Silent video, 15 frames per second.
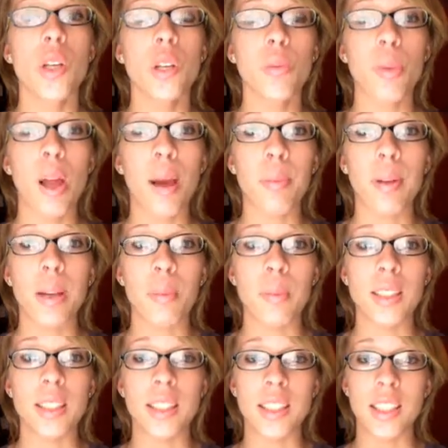You can apply
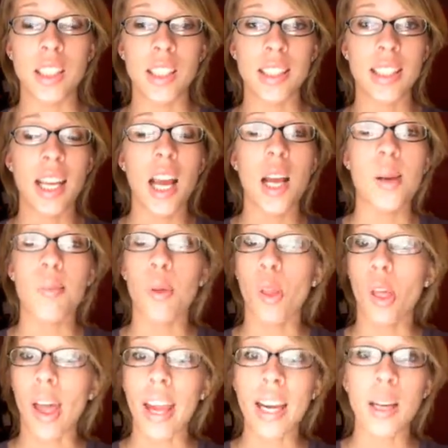pigments just
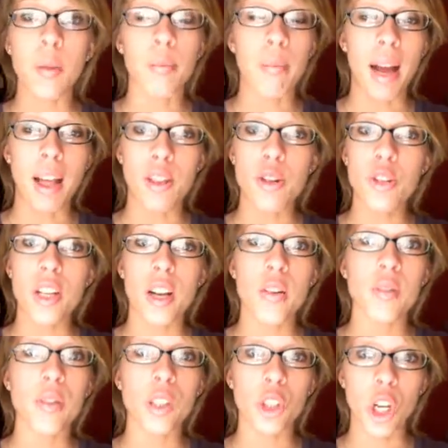plain by
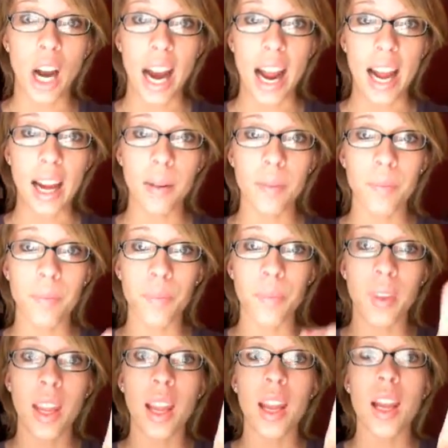themselves dry
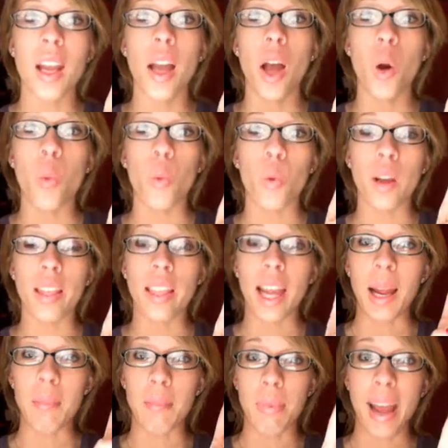
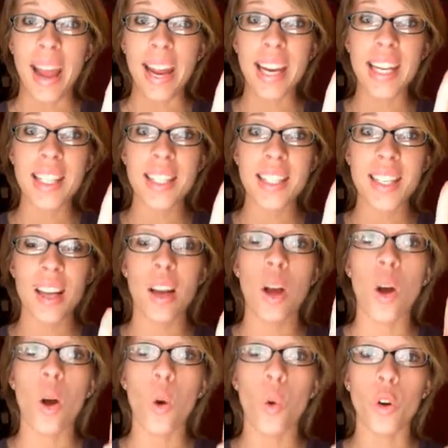with a base,
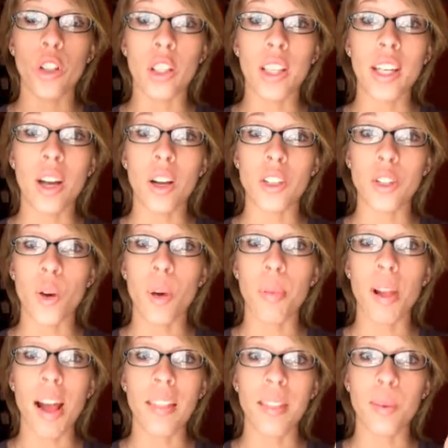or you can also
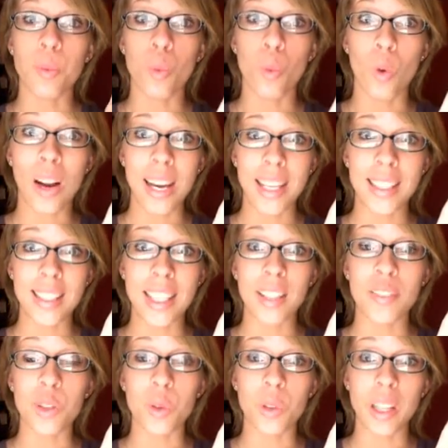apply them wet
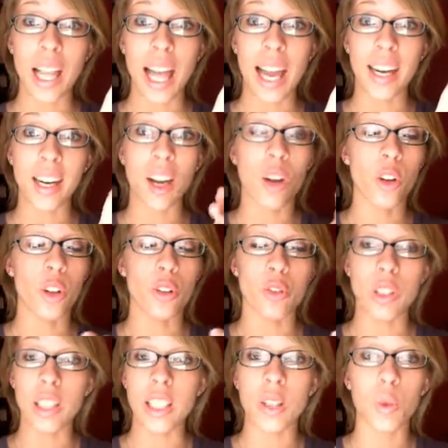if you would like on
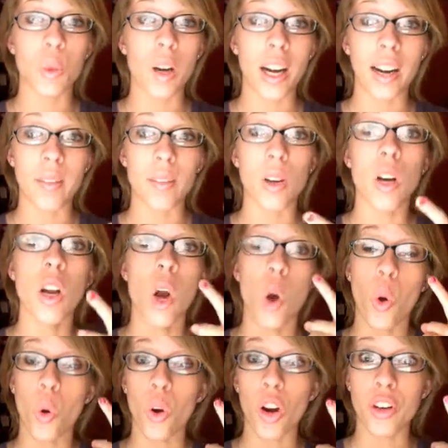your lid or wherever,
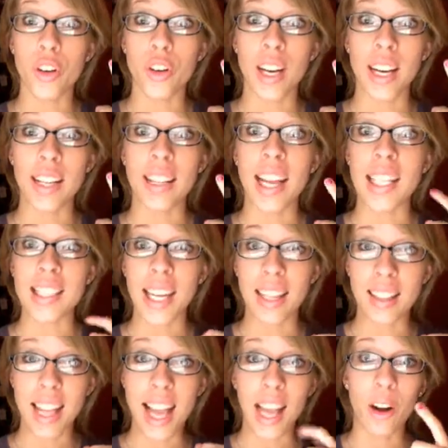or underneath
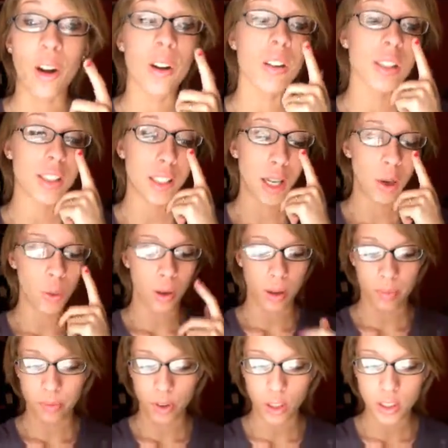as a liner.
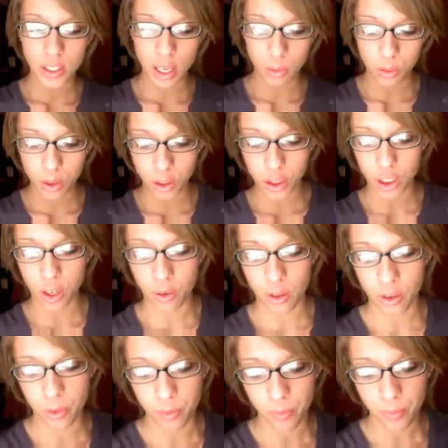So first I will just
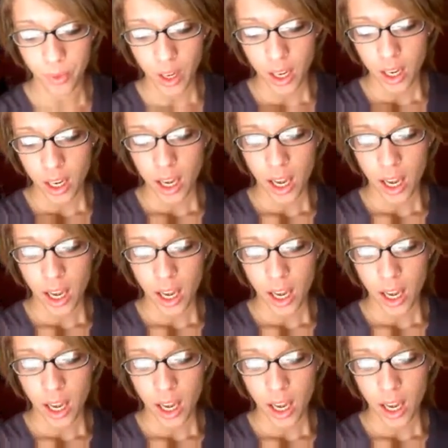show you.